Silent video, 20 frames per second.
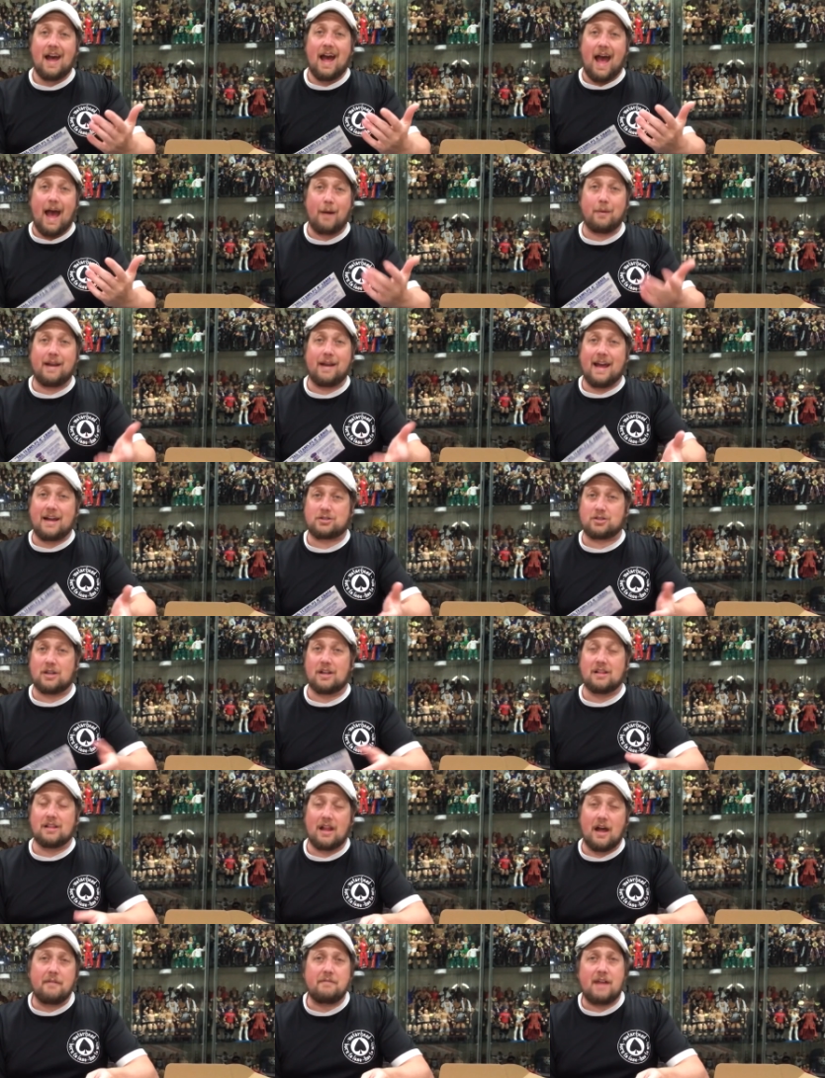I would actually
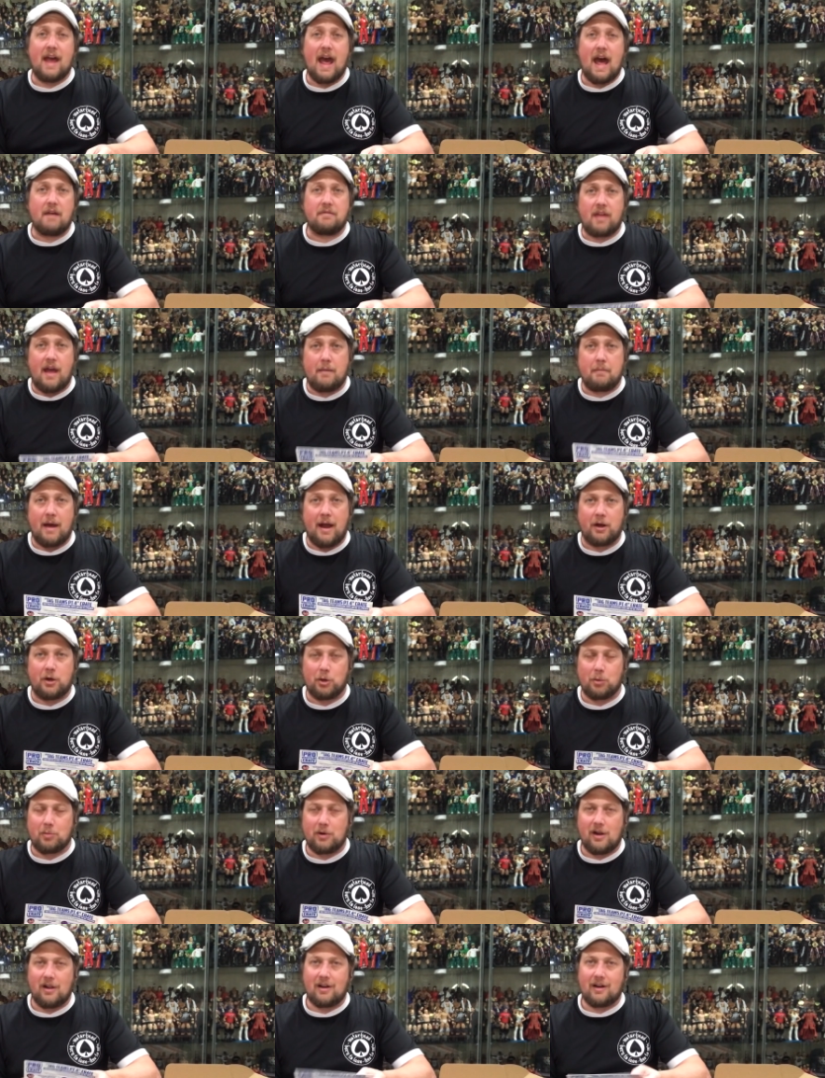love to have that micro
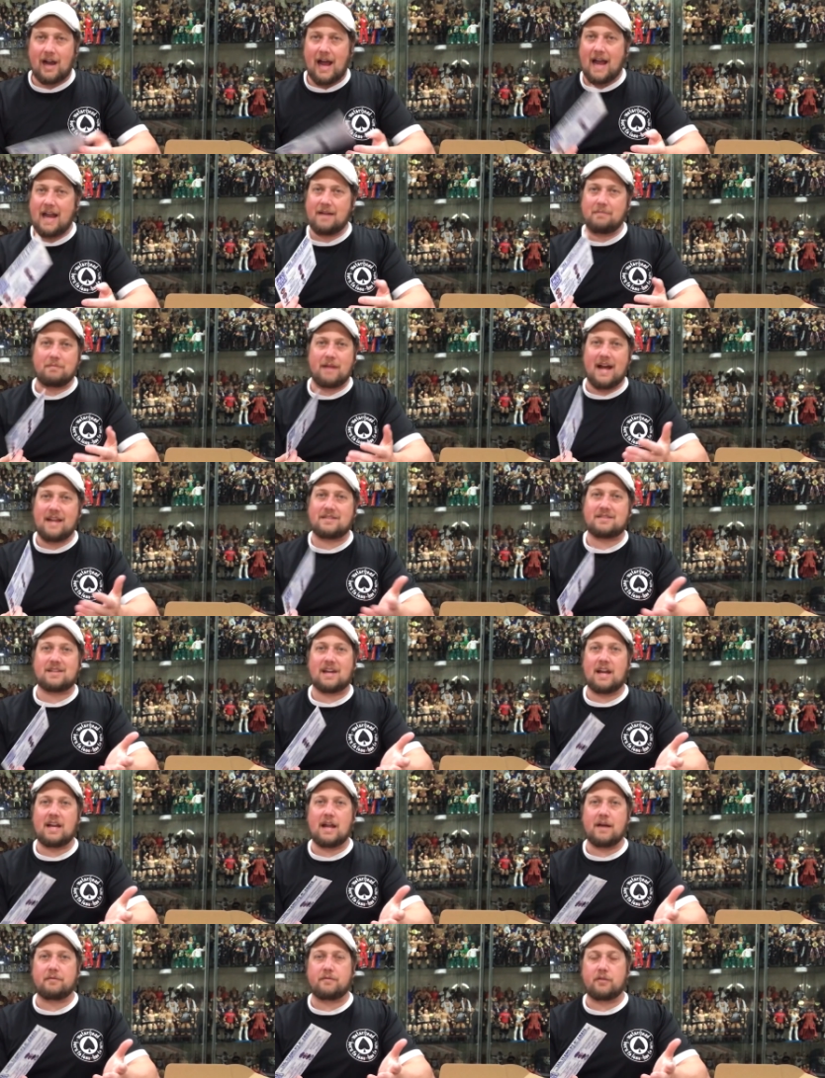brawler. I am not
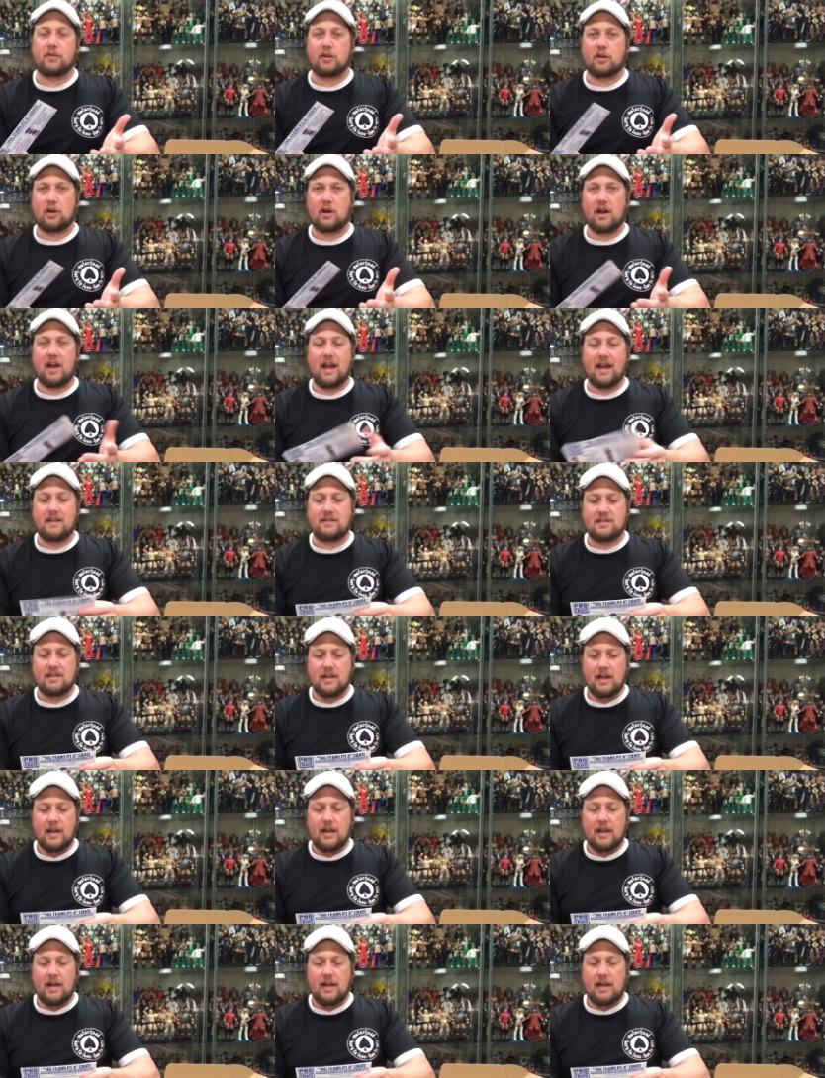signed up for the crate.